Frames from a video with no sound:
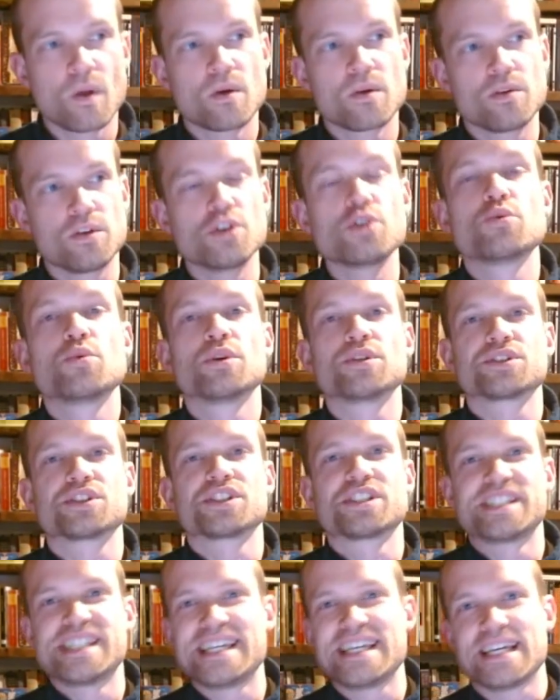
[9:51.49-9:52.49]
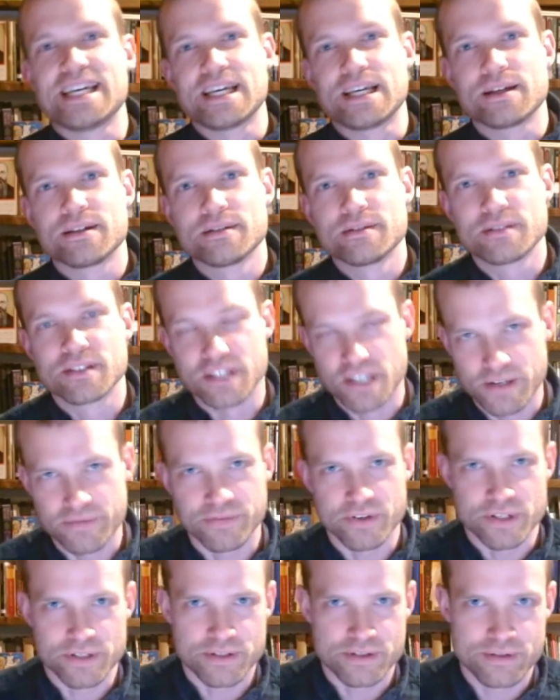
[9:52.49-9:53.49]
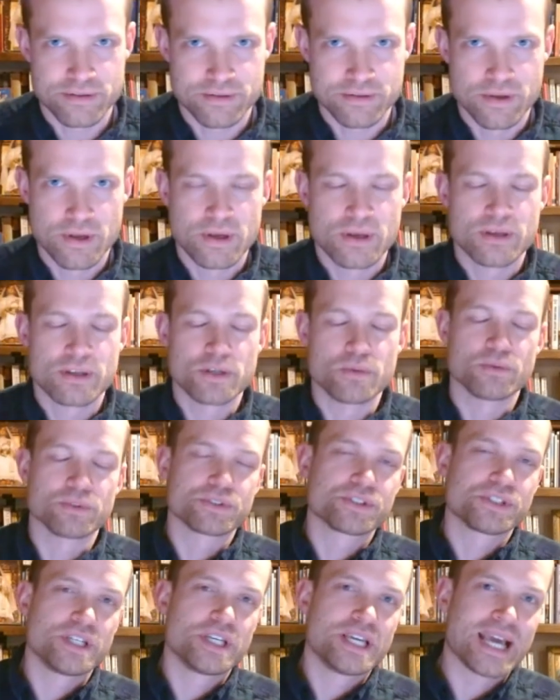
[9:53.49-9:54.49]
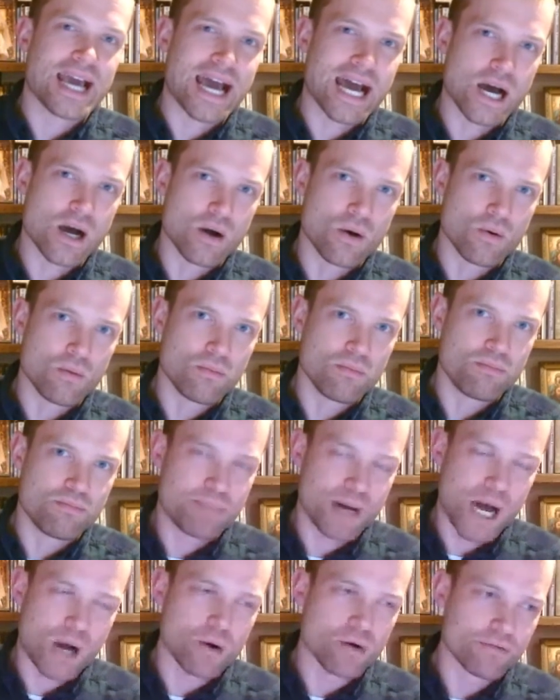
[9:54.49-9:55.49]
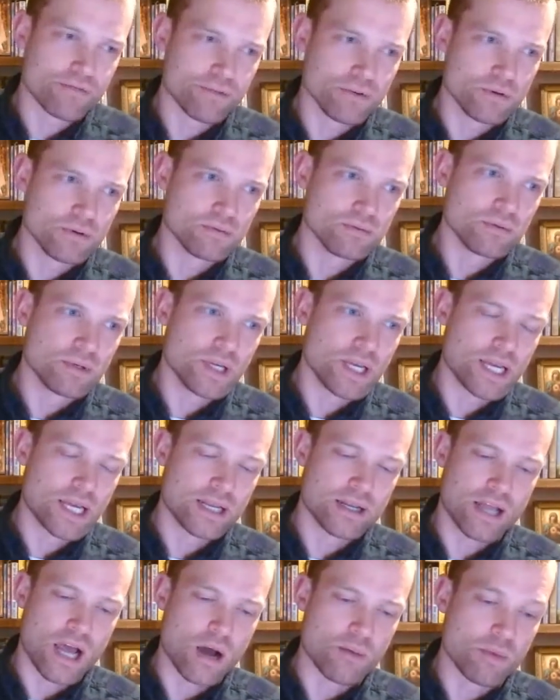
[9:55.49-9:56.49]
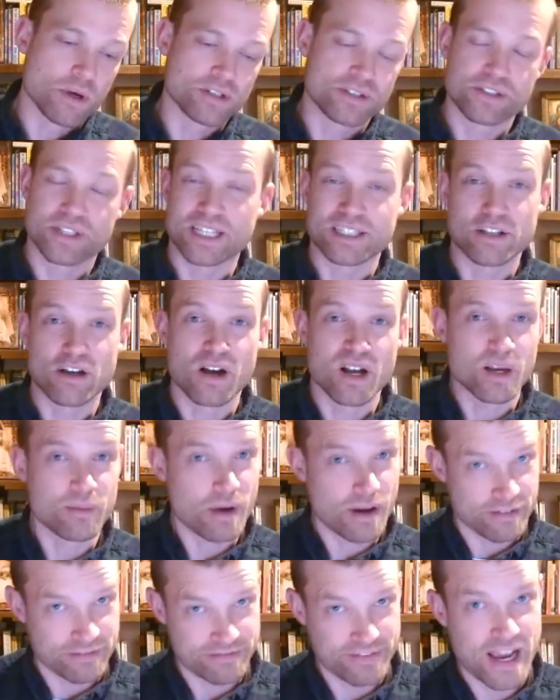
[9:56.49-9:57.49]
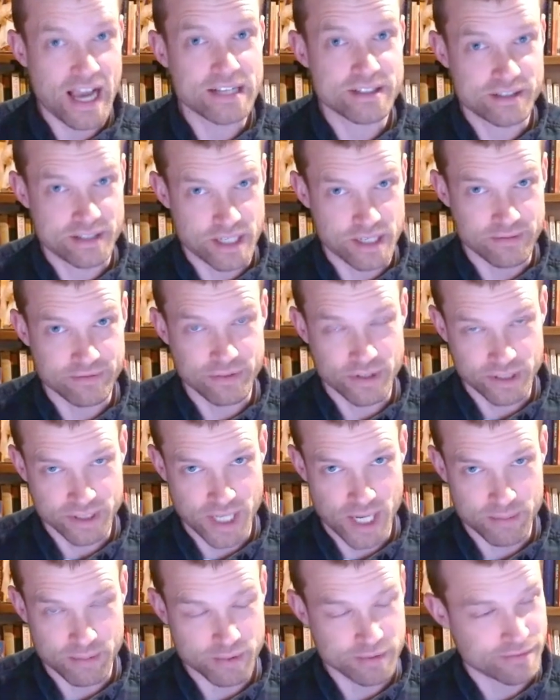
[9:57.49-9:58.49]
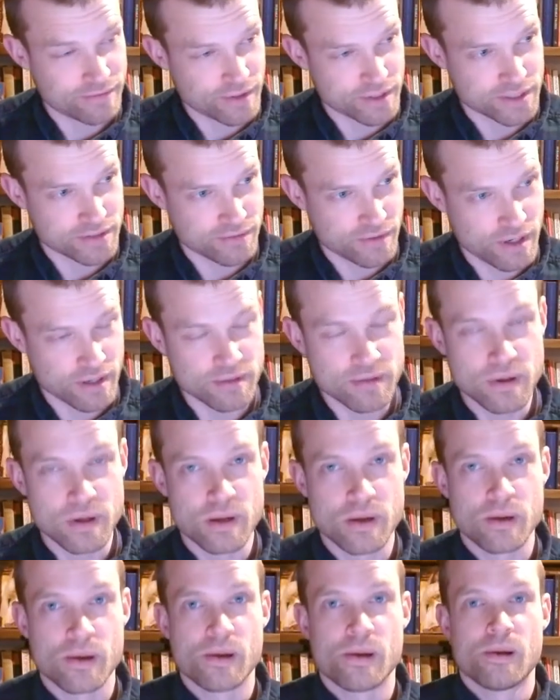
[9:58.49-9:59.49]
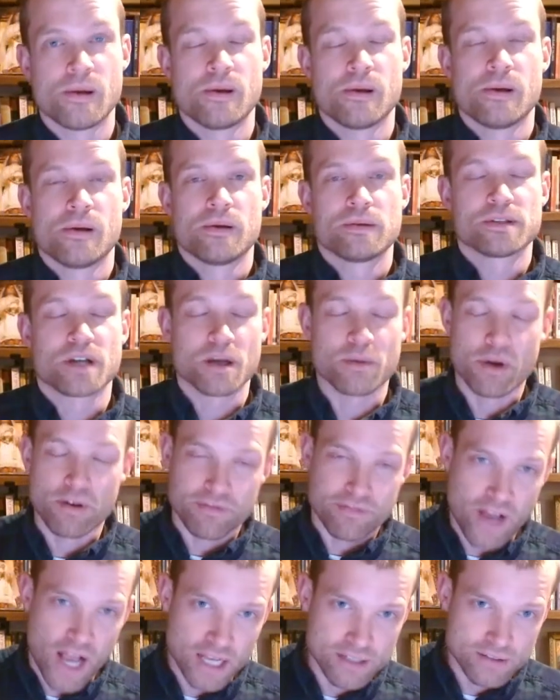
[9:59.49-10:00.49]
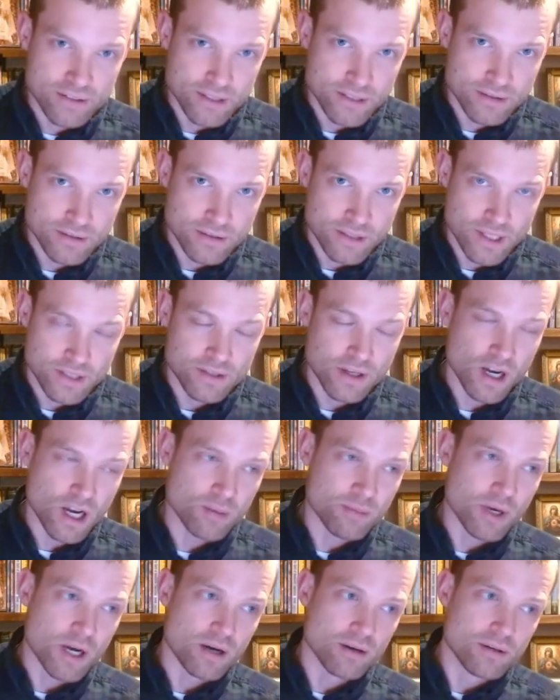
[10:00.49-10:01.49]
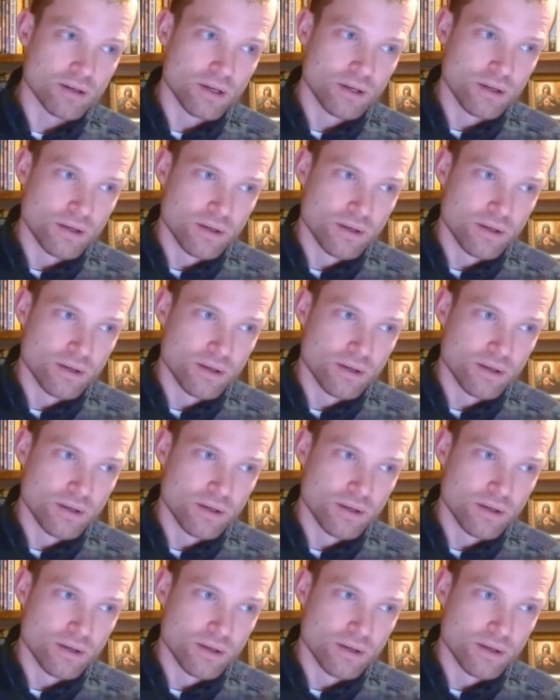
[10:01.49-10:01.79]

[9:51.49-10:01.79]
you will see the difference. You will see how powerful and how much they talk about fasting, for example, first of all. Talk about fasting, they talk about